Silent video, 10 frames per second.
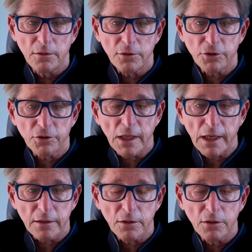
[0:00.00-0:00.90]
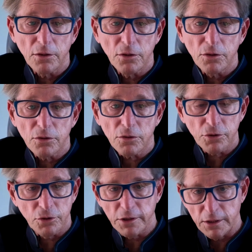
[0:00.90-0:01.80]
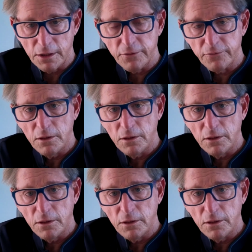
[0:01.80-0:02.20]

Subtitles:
You're not good enough.